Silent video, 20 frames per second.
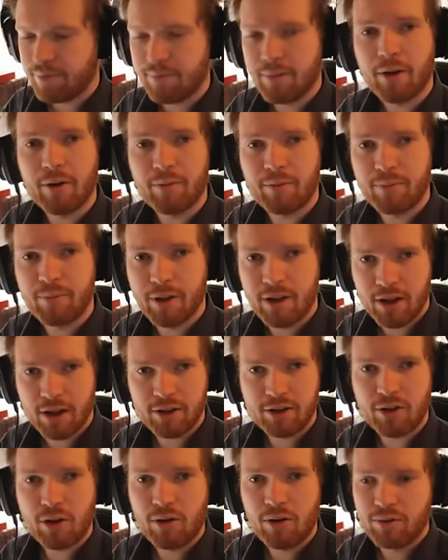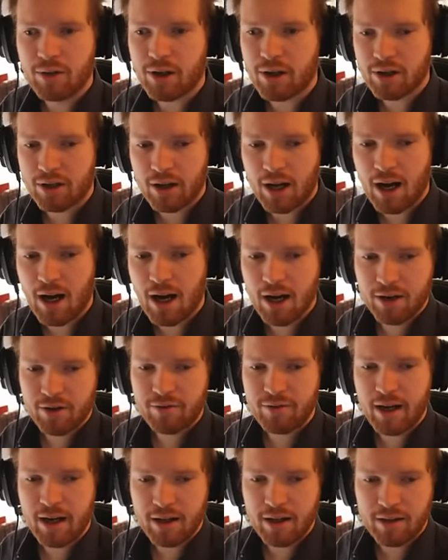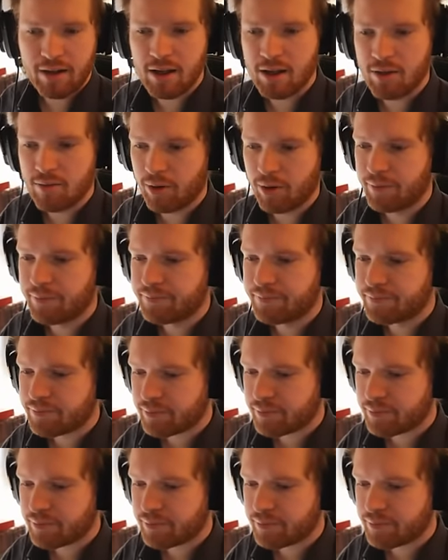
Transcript: Now, because all rocks are created equal,